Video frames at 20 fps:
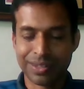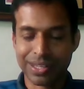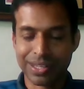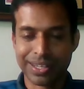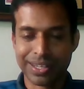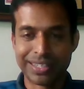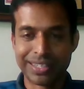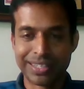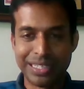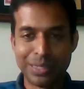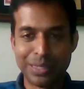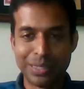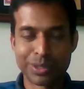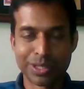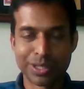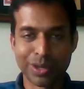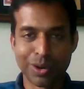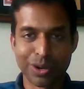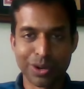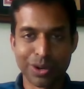I deal
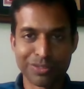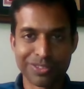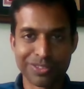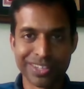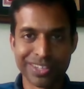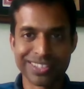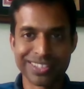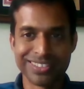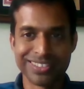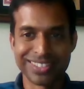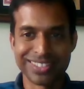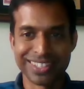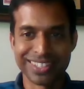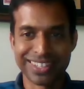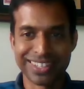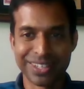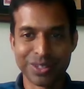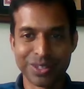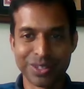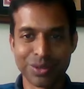with a lot of kids,
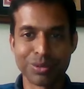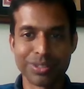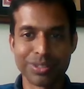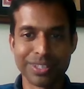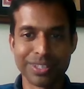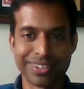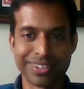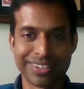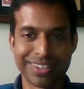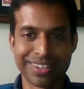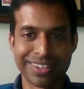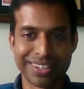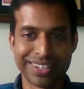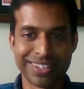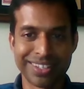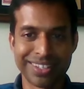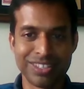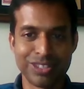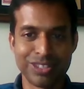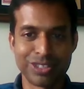and I know that
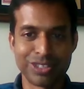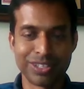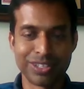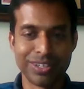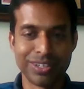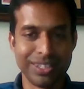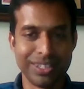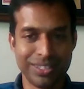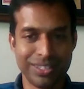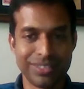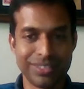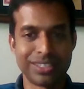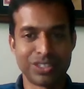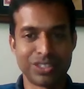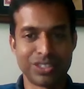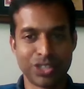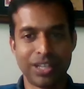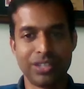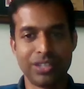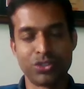digital is a
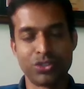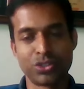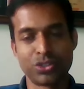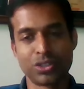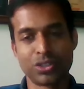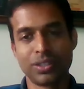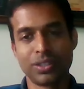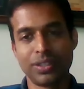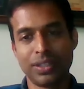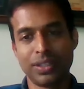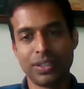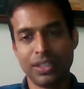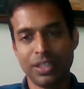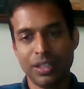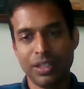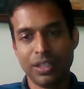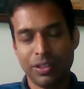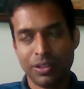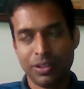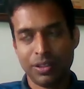challenge.
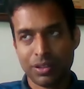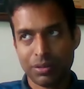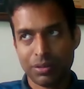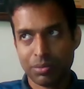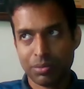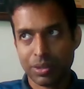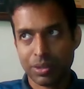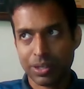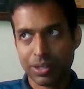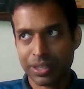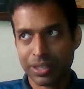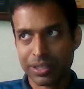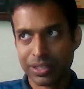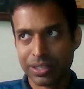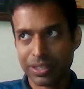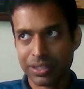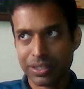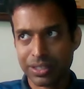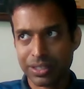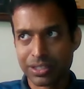But I
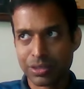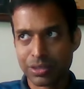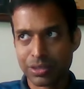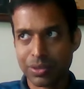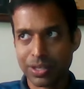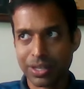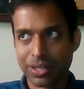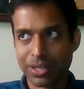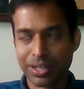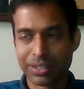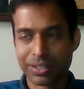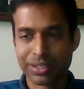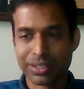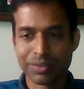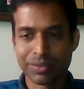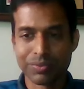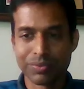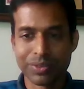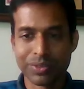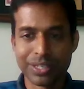think that's where I
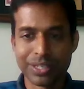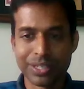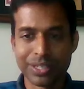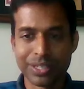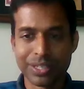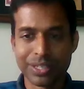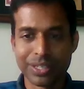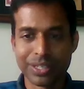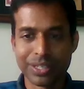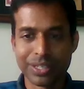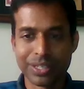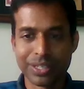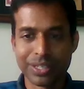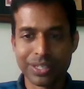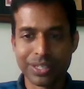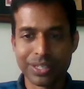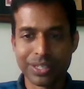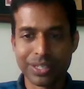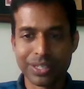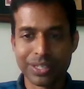think we need to
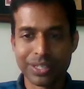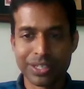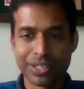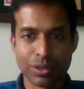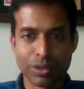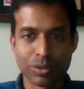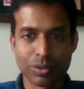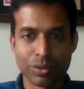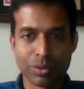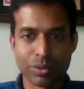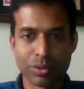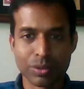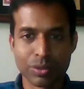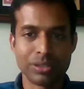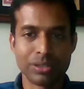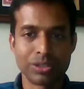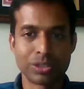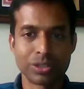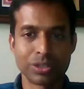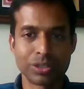start looking at our own
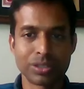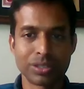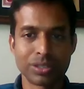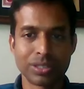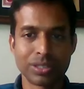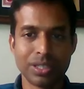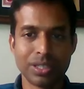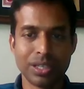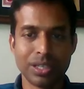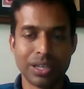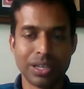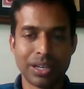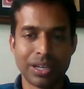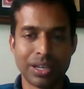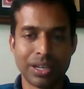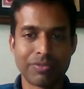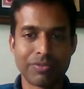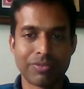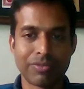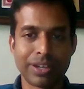culture
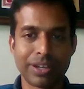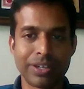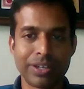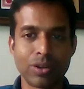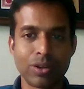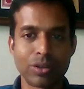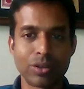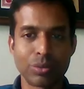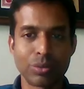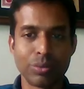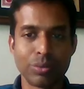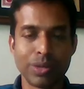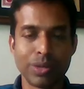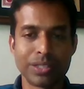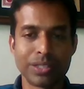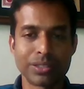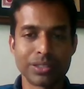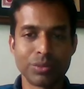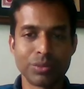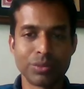and find out
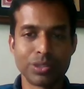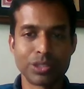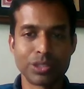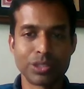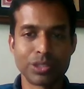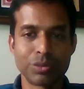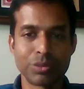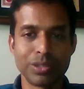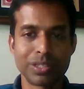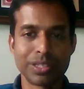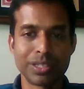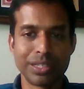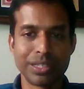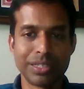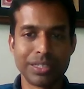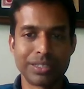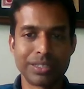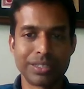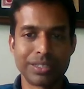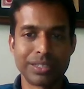ways in which we can
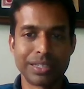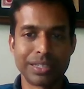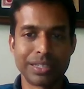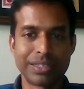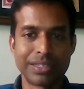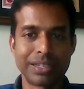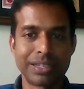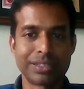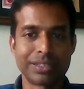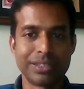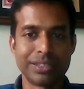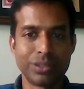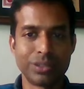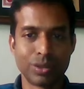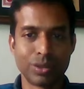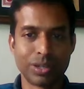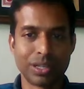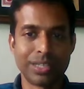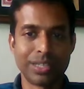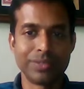integrate that into our